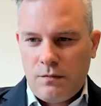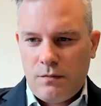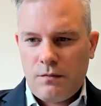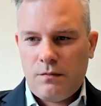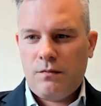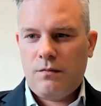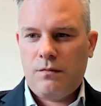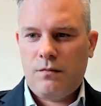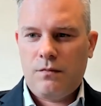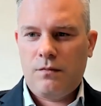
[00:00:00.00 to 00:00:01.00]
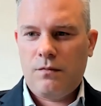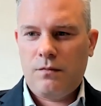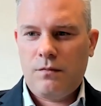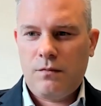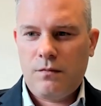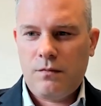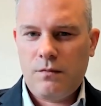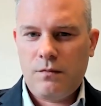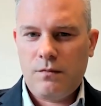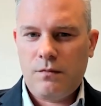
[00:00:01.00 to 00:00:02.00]

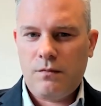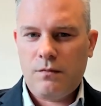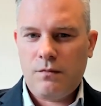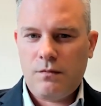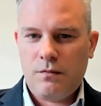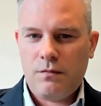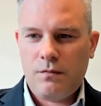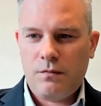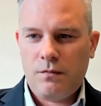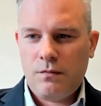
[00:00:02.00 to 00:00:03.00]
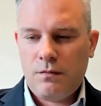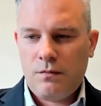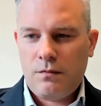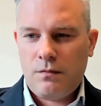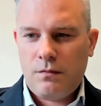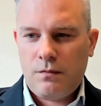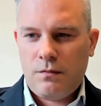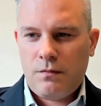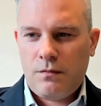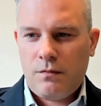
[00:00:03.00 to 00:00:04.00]

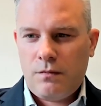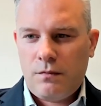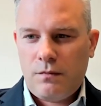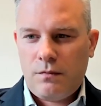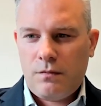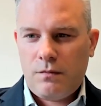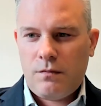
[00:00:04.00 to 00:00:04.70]
The person shown says nothing.